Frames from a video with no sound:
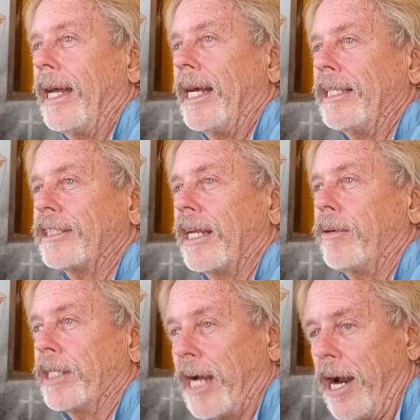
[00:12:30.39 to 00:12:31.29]
as a
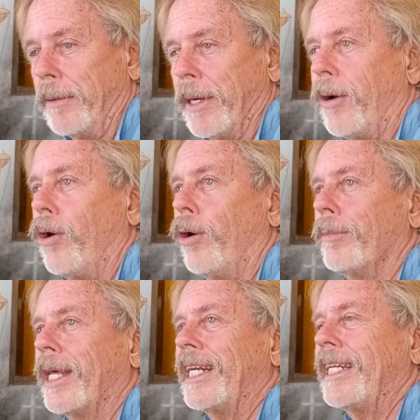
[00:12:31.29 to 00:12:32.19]
retirement
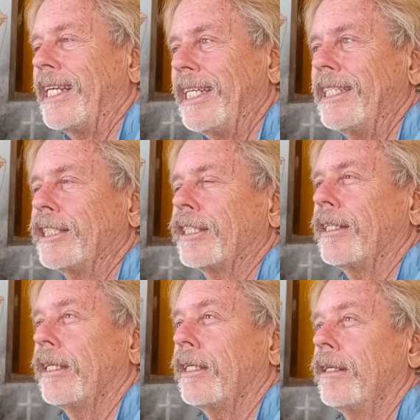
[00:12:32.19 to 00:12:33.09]
home than it is
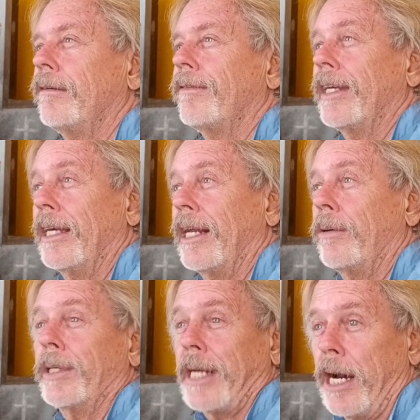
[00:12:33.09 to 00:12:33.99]
to live in
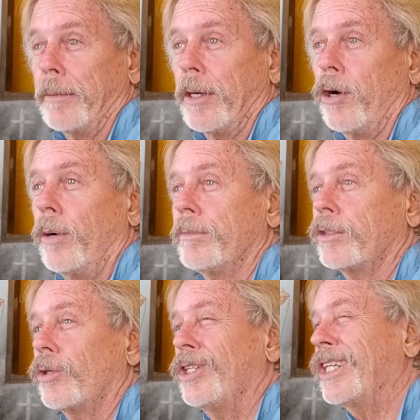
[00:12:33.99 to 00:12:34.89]
a retirement home.
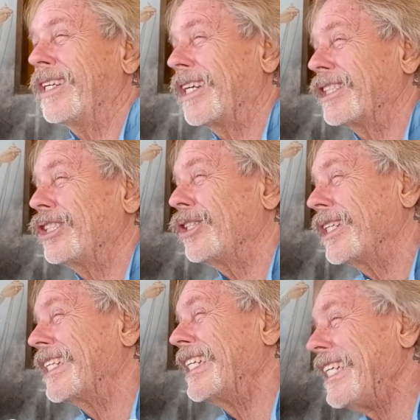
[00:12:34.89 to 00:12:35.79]
So because you
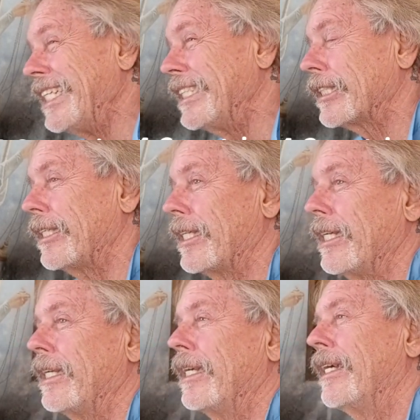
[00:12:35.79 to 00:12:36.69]
could
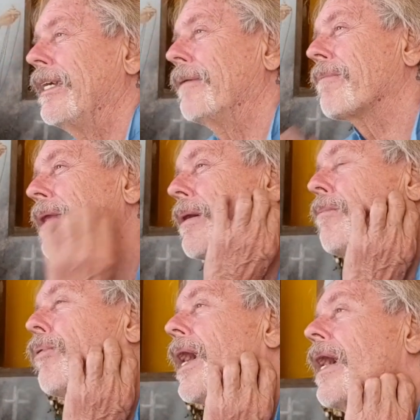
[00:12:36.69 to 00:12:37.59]
easily,
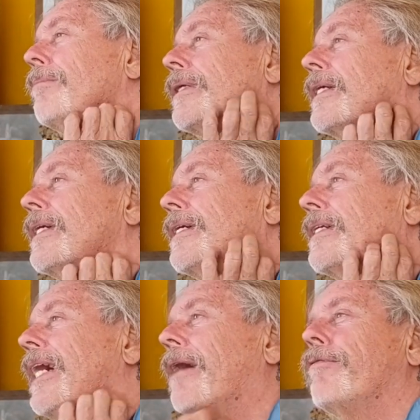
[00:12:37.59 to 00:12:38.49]
probably,
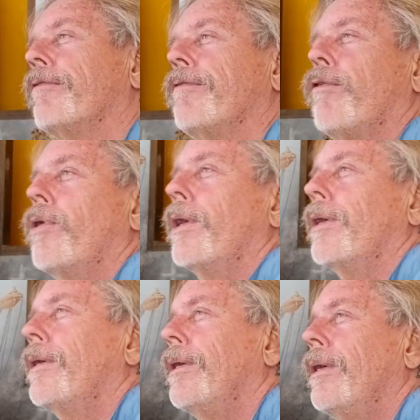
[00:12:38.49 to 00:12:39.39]

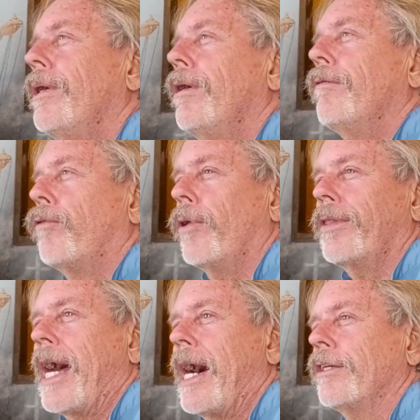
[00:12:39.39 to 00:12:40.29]
for
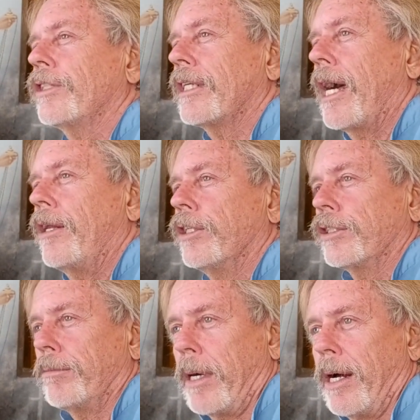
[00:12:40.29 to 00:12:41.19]

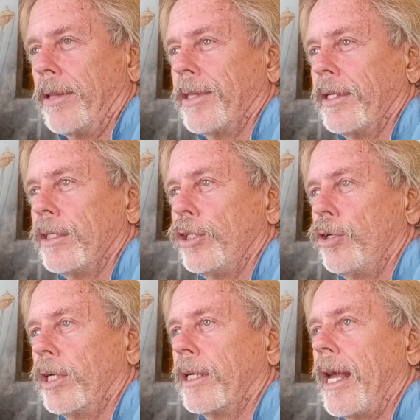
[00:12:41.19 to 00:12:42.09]
$4,000 a month,
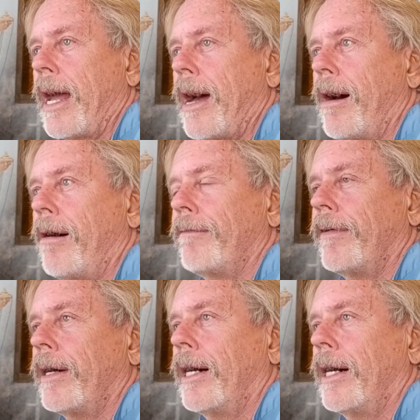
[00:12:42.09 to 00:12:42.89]
you can have,